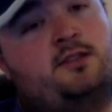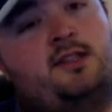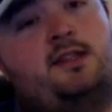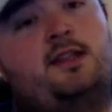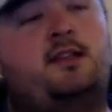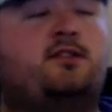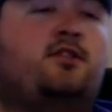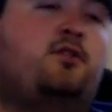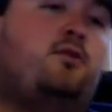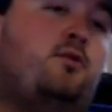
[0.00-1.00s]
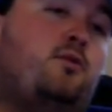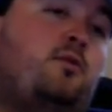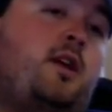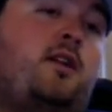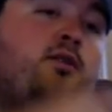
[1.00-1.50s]
he needs to
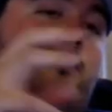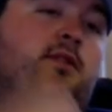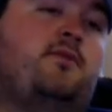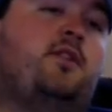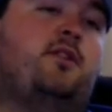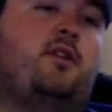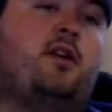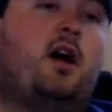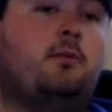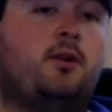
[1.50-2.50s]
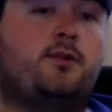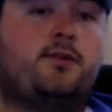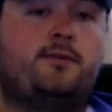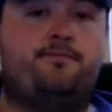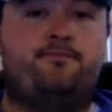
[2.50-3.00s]
get into his infinite turn
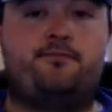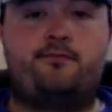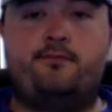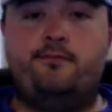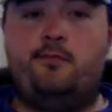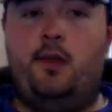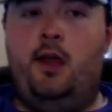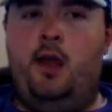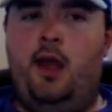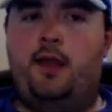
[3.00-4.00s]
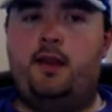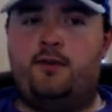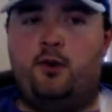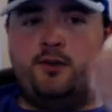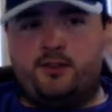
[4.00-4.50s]
combos. And then,
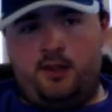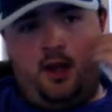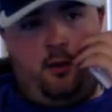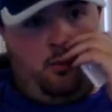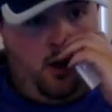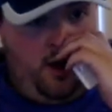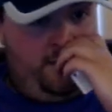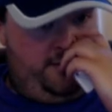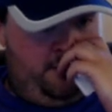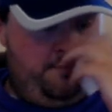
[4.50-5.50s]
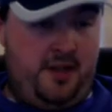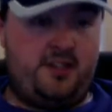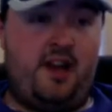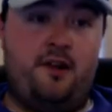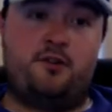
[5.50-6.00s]
of course, Juan, so big
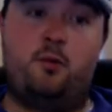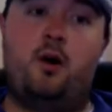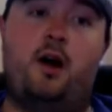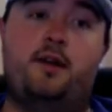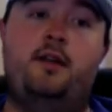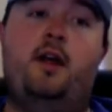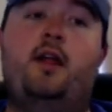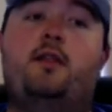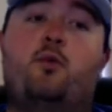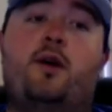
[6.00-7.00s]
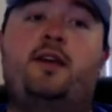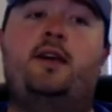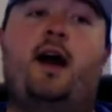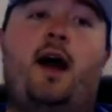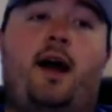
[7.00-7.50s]
shout out to Juan, where he
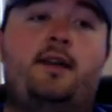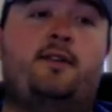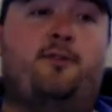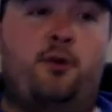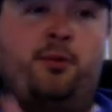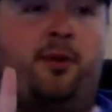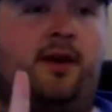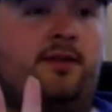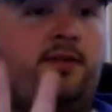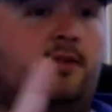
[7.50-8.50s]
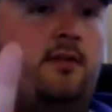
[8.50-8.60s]
got 4th place